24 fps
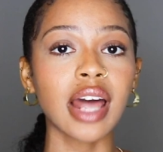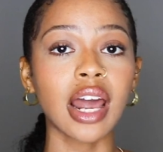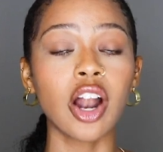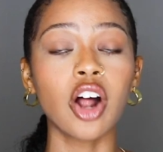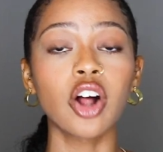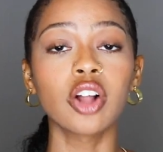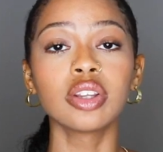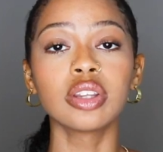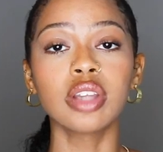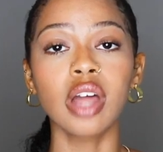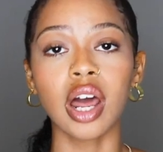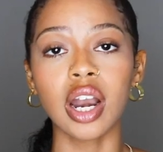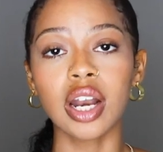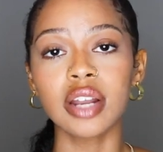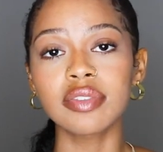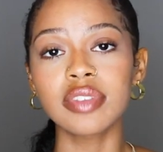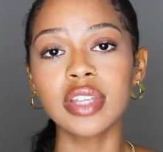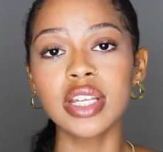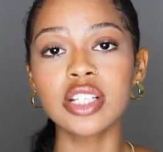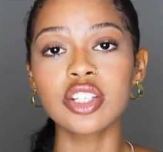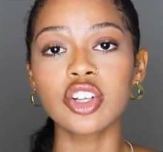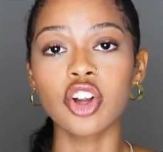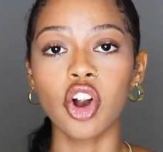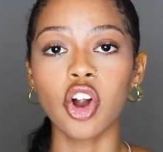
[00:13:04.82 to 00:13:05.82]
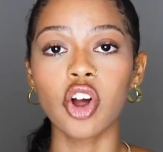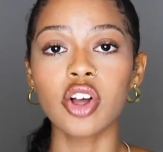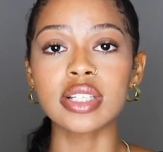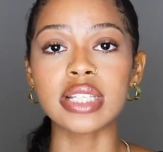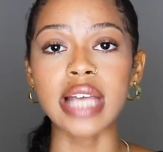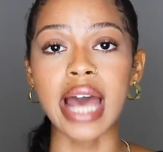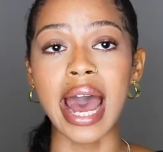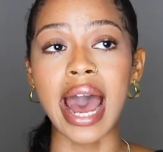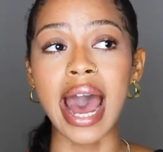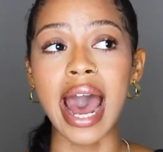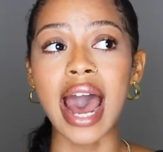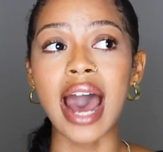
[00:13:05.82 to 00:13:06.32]
that a lot of these girls
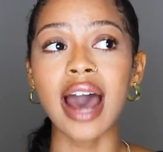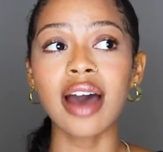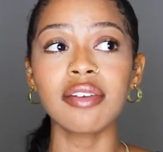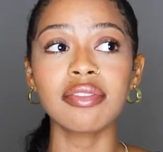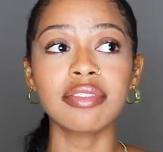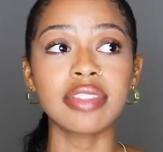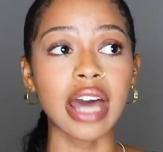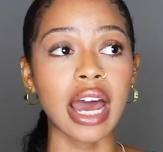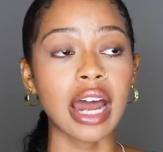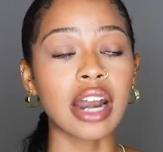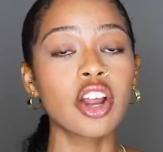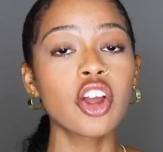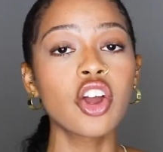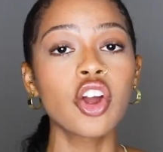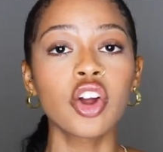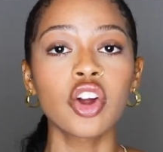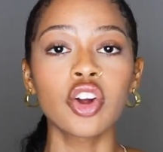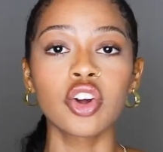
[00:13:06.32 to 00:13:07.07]
have that